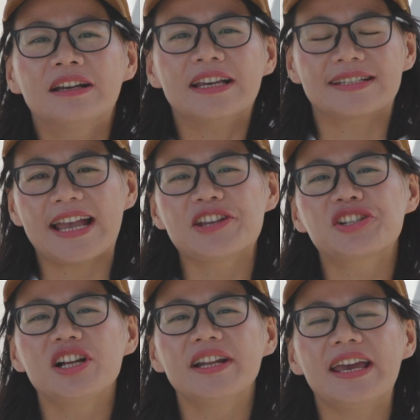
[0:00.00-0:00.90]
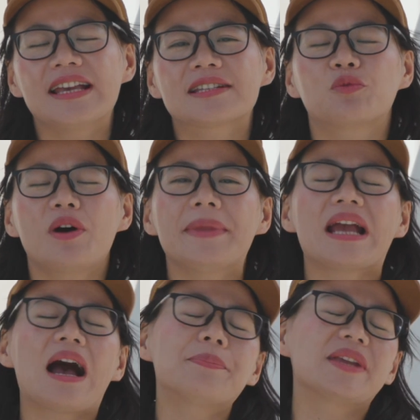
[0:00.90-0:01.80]
Essentially, it's warming
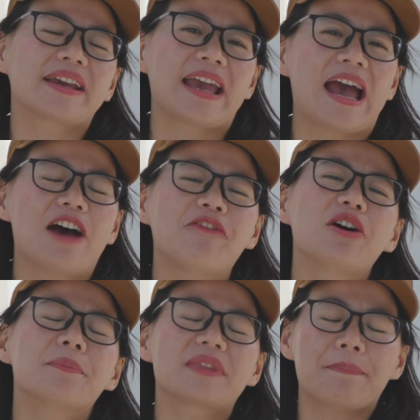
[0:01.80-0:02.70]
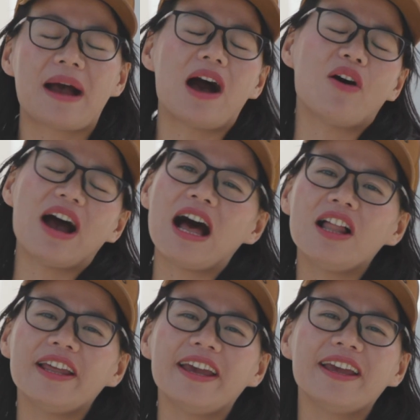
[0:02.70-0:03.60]
up the cap from the power
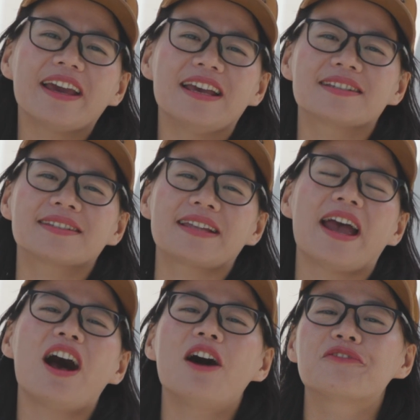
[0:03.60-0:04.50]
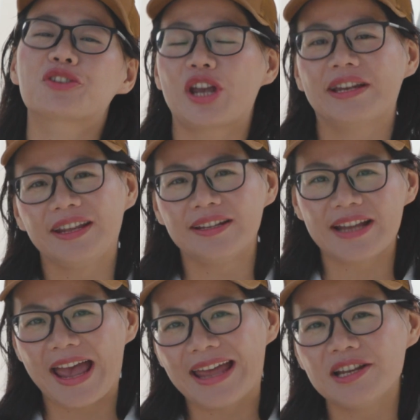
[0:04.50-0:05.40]
outlet instead of draining
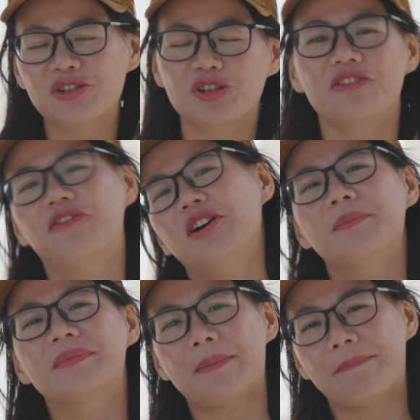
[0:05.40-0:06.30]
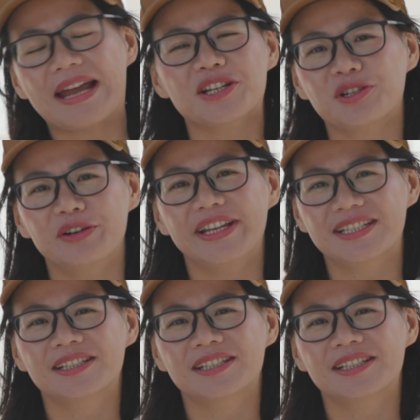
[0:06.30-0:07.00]
the energy from the battery.